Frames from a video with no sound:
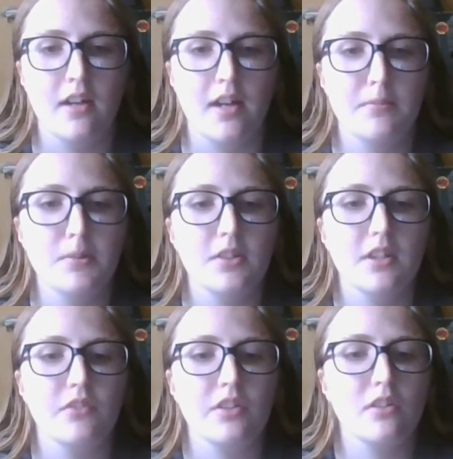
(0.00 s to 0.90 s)
I
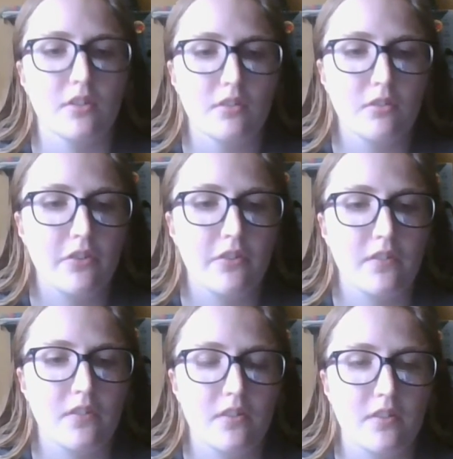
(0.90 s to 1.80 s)
believe in
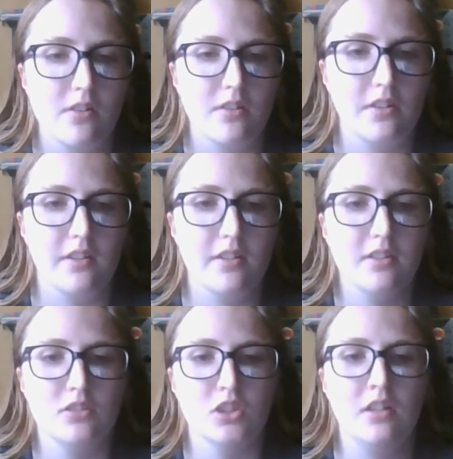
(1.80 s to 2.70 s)
ghosts.
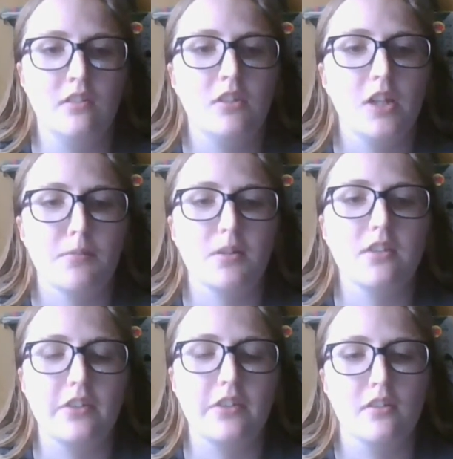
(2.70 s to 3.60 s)
In general, I
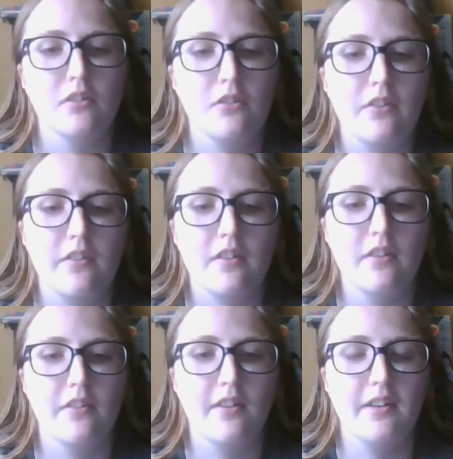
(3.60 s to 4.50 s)
believe in ghosts
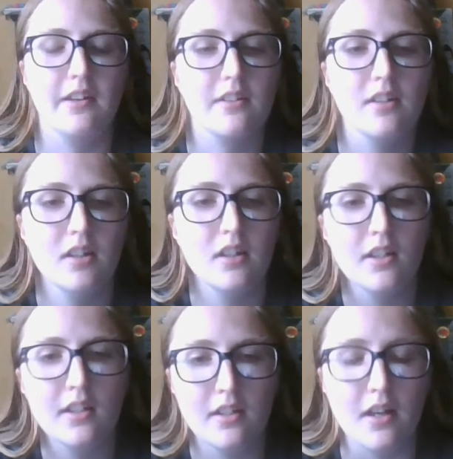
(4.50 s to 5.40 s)
because,
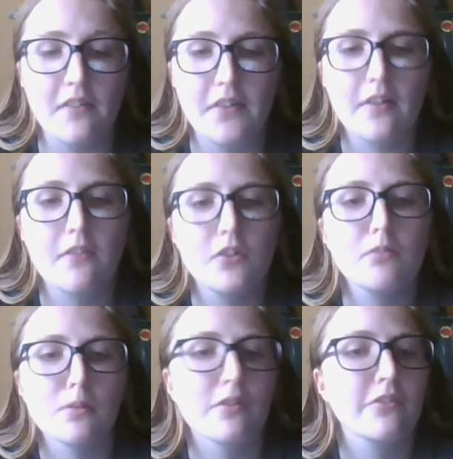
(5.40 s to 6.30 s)
I've had a
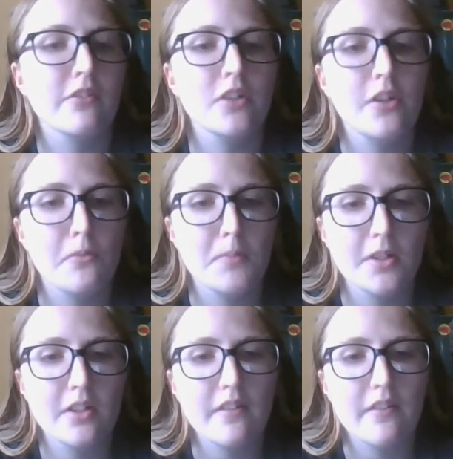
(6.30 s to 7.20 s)
few personal
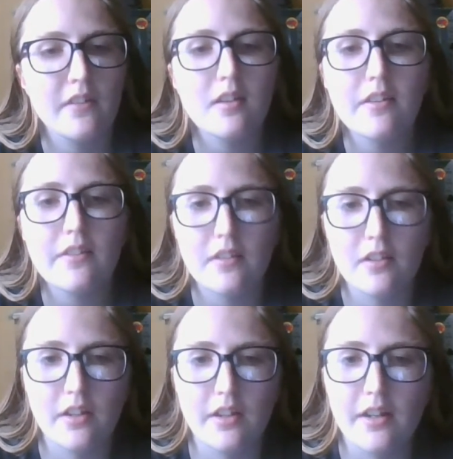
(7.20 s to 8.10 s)
experiences,
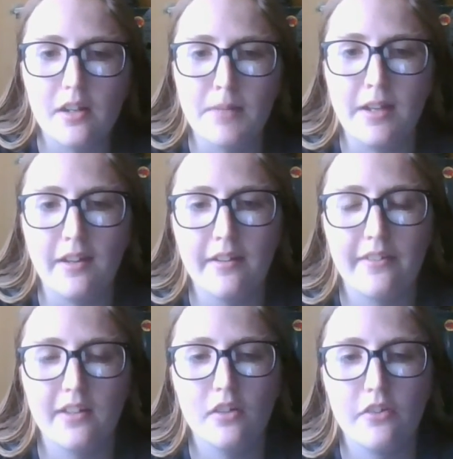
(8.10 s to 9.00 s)
at my
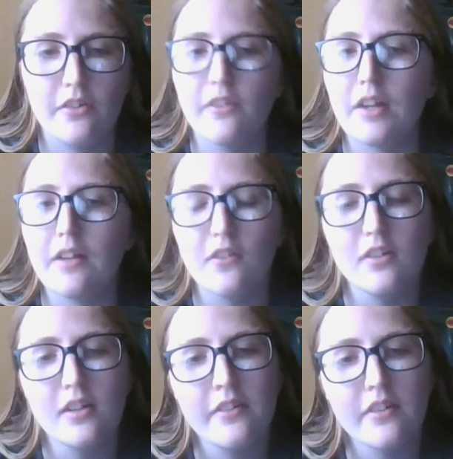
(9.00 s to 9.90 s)
aunt's house because that's
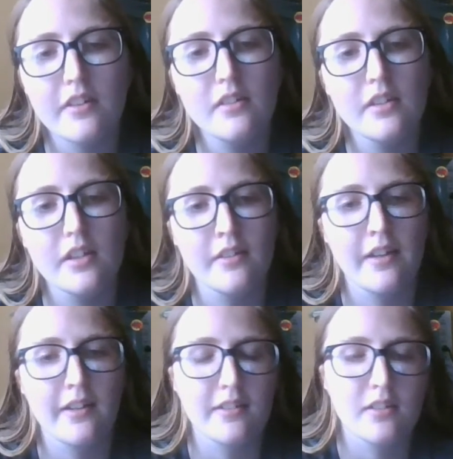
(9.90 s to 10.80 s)
haunted, and
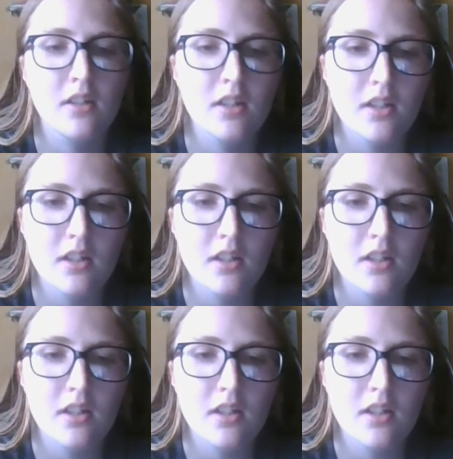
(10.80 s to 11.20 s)
then.